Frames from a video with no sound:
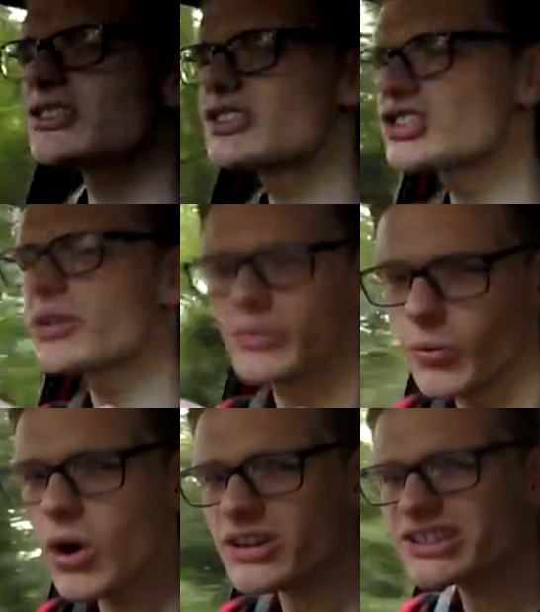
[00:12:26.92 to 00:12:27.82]
Sorry,
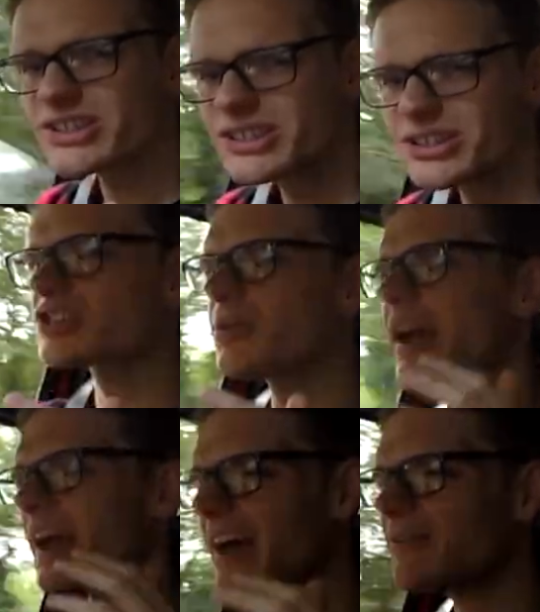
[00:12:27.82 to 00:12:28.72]
what? So
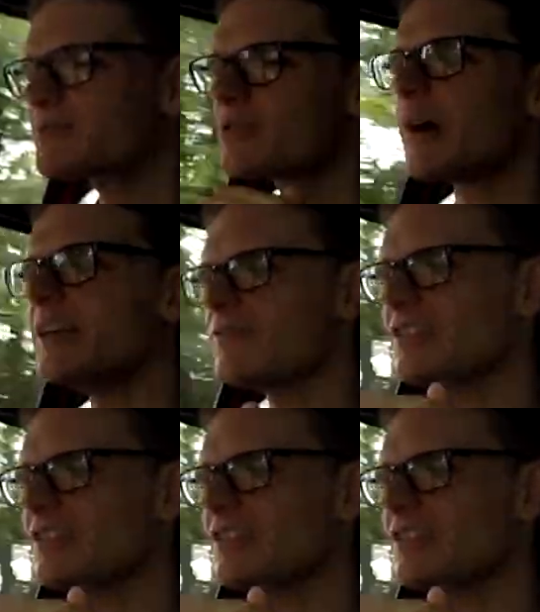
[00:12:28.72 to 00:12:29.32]
I have to wait